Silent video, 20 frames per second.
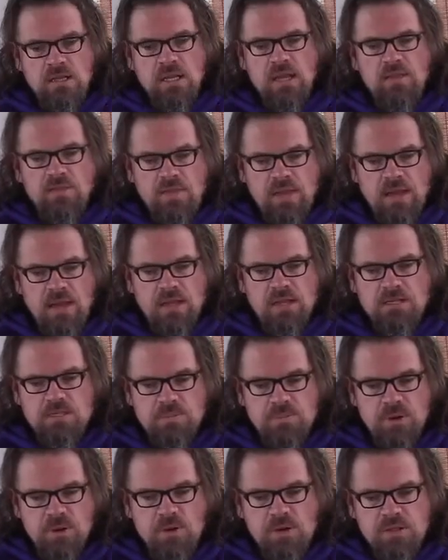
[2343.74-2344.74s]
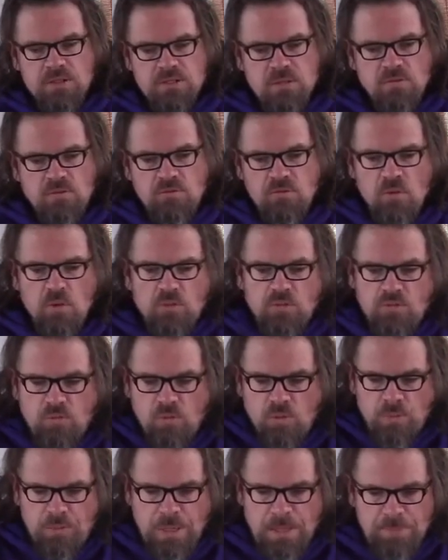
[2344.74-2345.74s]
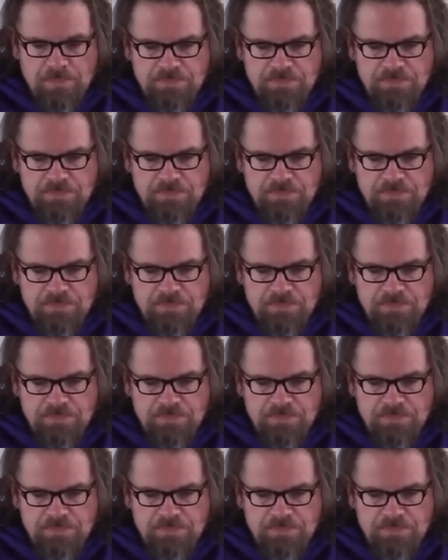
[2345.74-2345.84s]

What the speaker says: let that experience unfold for me.